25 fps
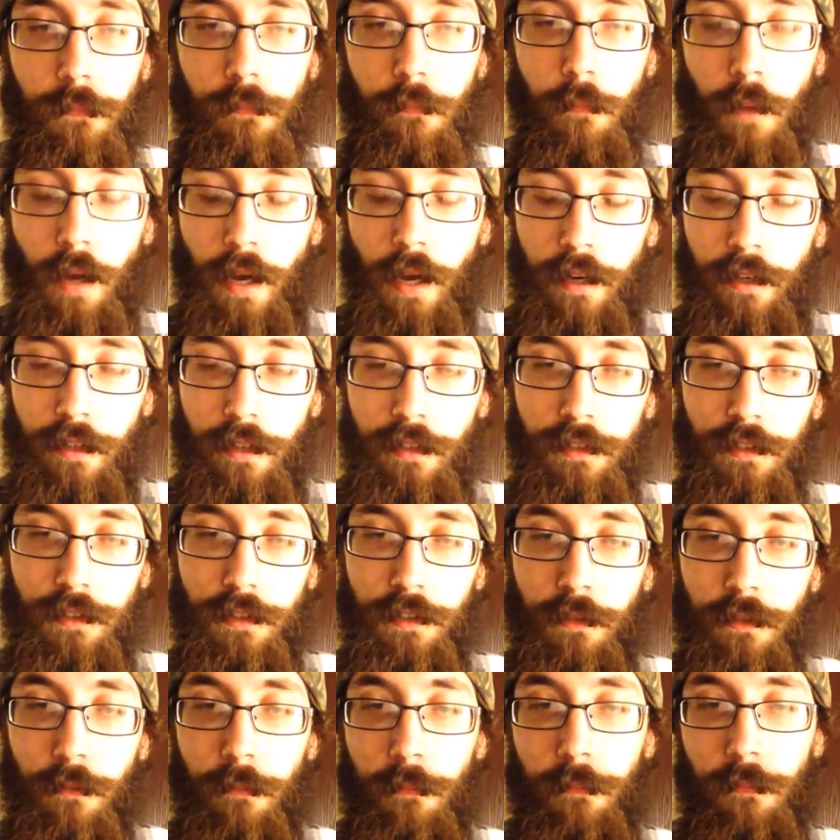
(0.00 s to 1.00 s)

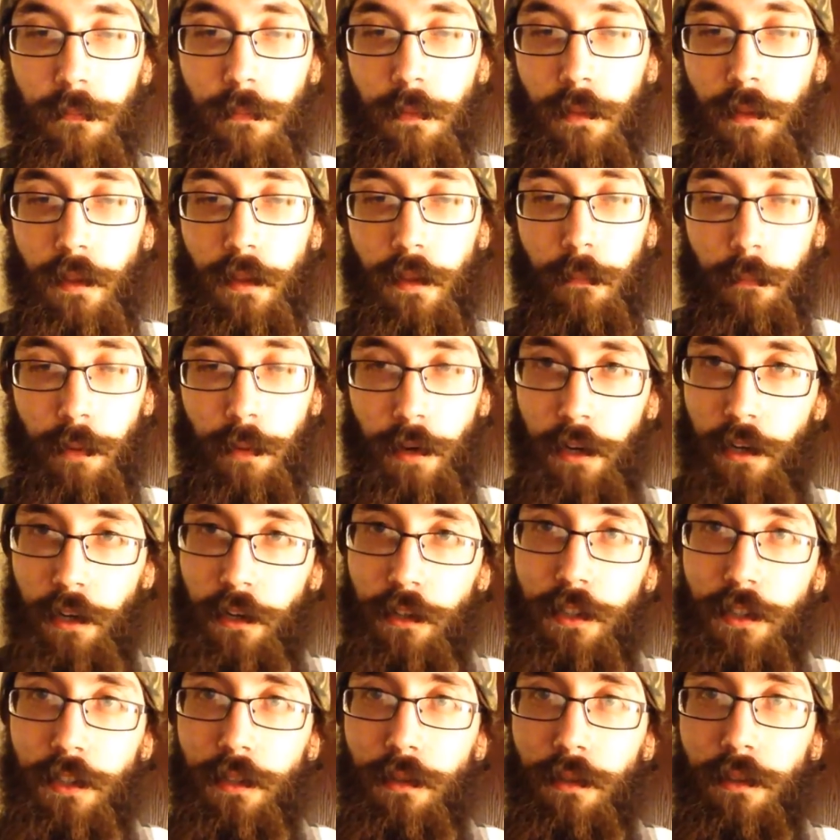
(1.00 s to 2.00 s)
makes
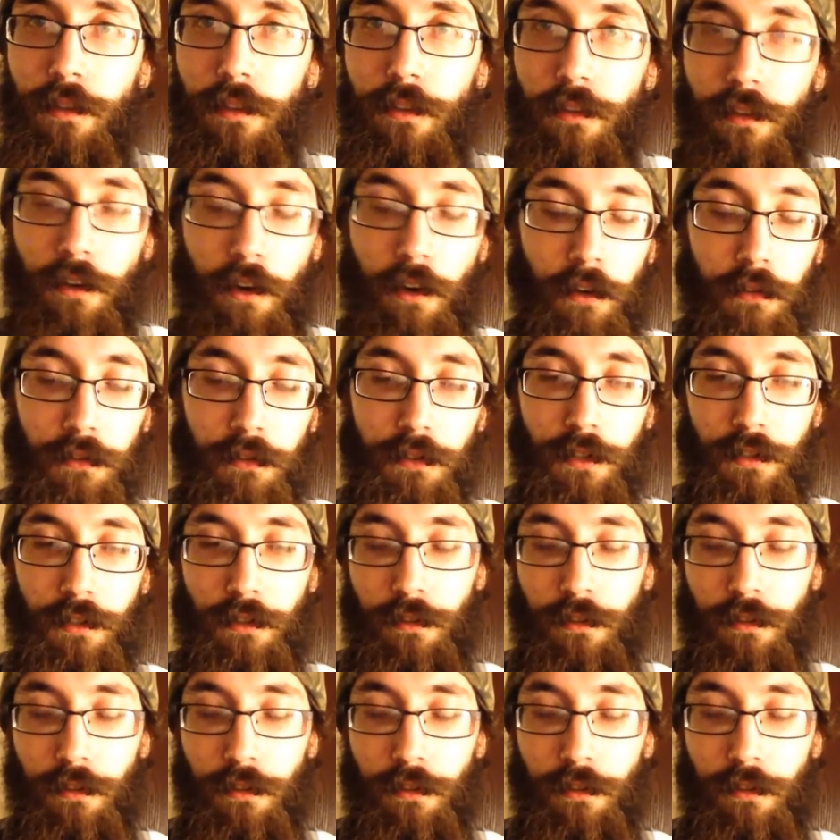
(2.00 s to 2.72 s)
Pinkerton also,